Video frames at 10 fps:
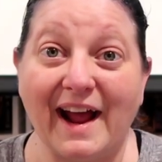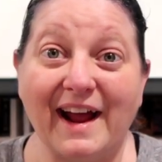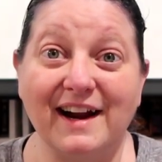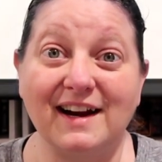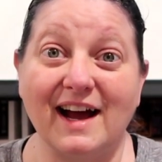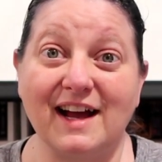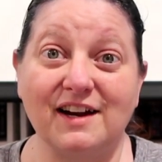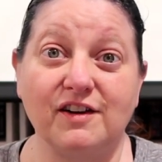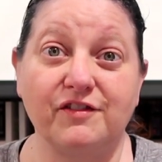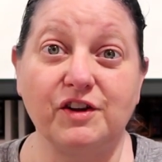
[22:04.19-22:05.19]
And I
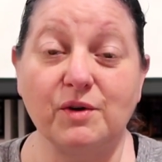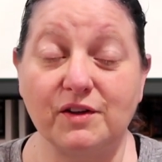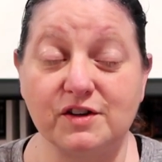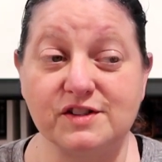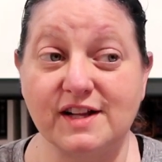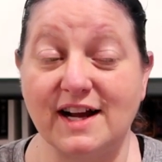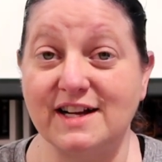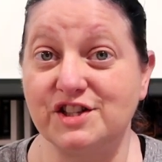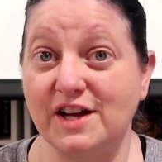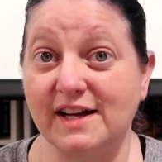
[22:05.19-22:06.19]
had a few others that I
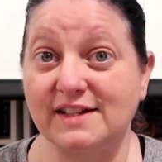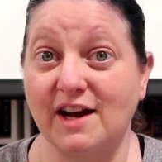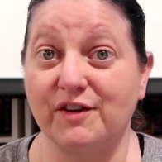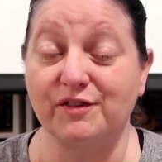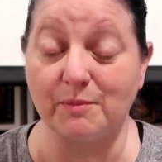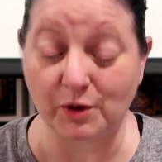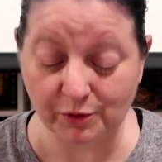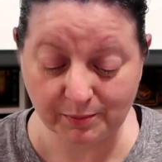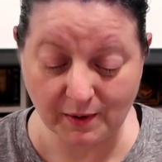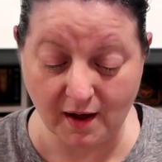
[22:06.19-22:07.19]
had checked out from
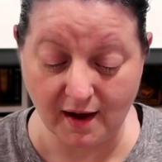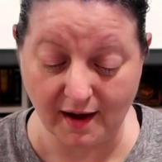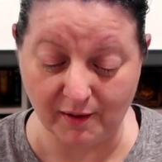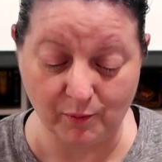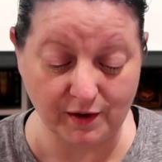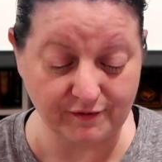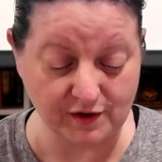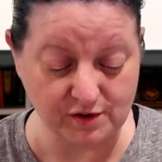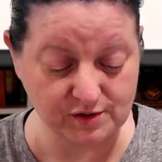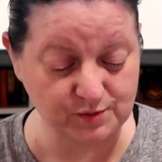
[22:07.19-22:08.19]
Hoopla and one of
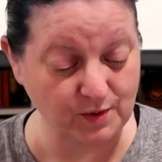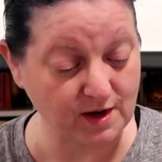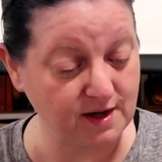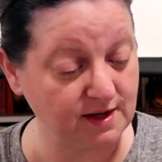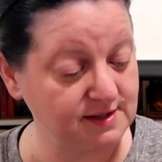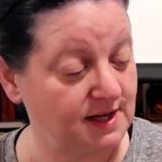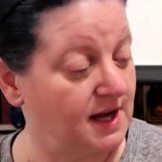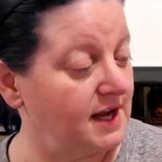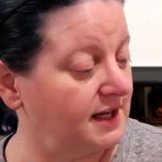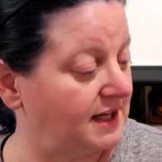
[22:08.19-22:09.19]
those was
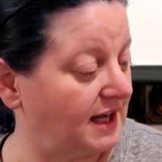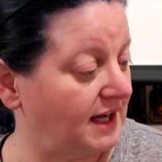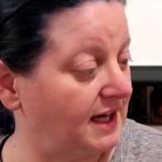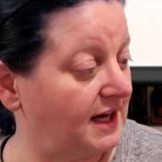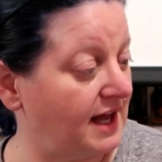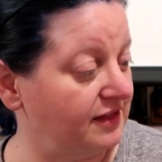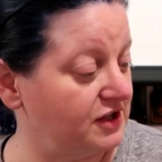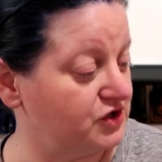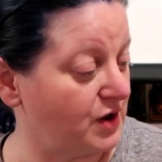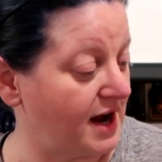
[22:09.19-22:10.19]
King and
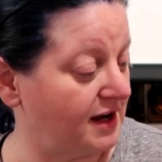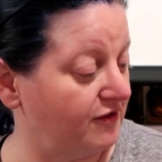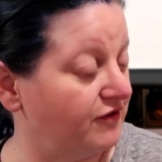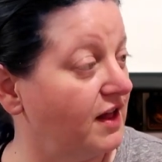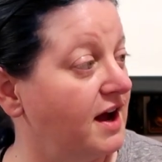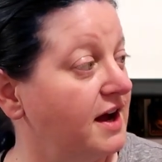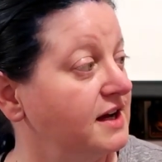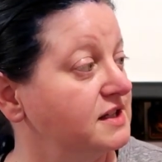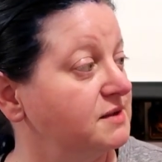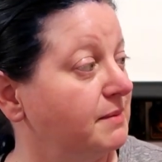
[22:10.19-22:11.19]
the
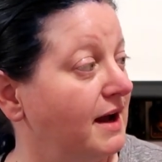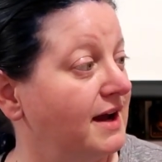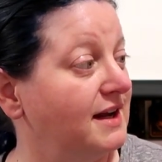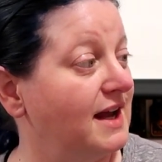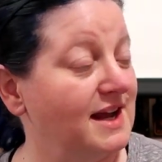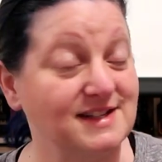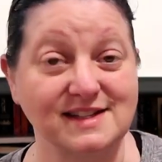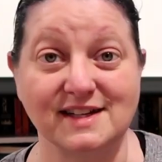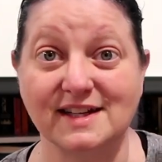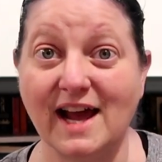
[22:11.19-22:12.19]
Dragonflies by
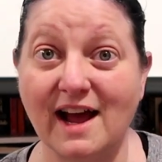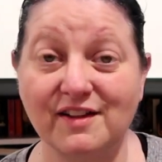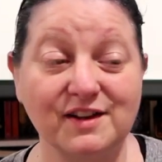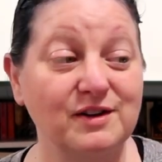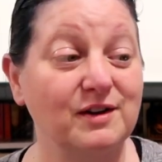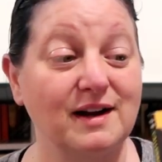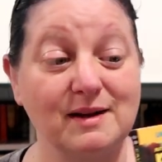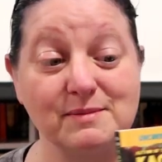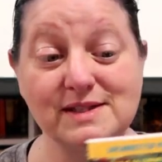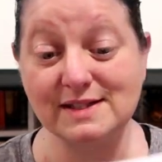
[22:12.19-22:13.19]
Kacen Callender and
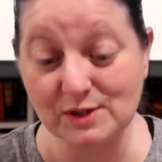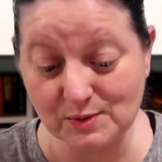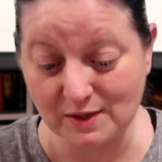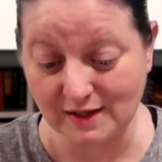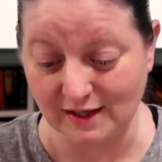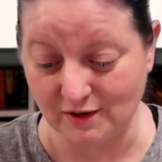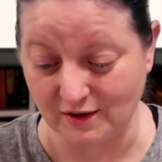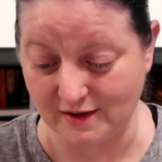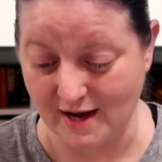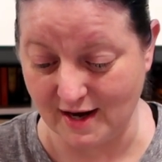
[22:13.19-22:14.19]
I'm still working
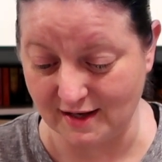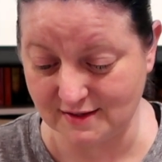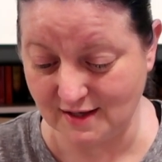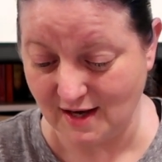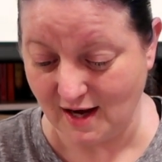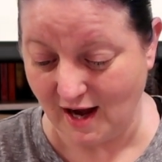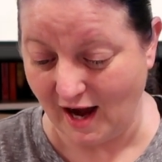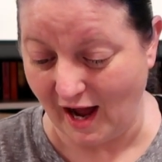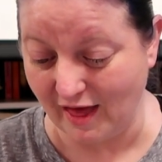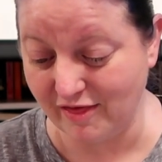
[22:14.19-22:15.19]
on that.
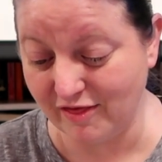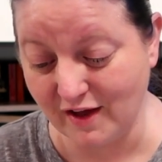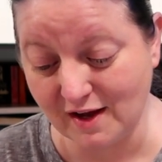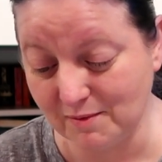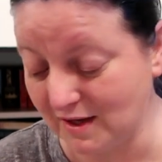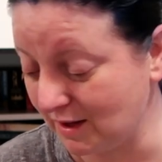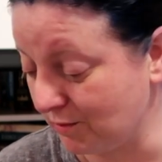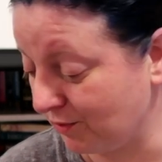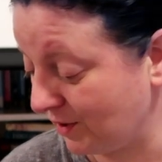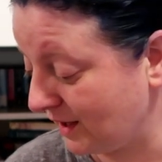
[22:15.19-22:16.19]
I think I'm getting
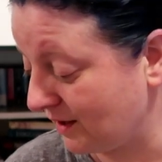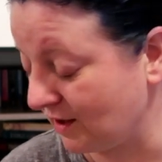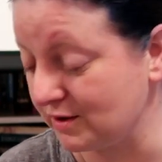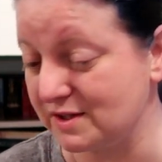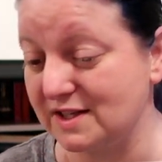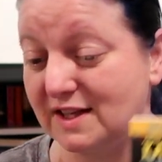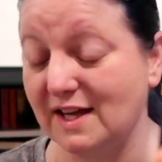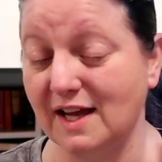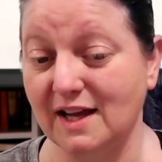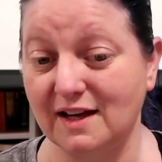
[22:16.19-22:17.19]
pretty close to
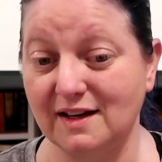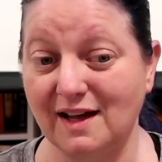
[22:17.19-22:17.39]
the end.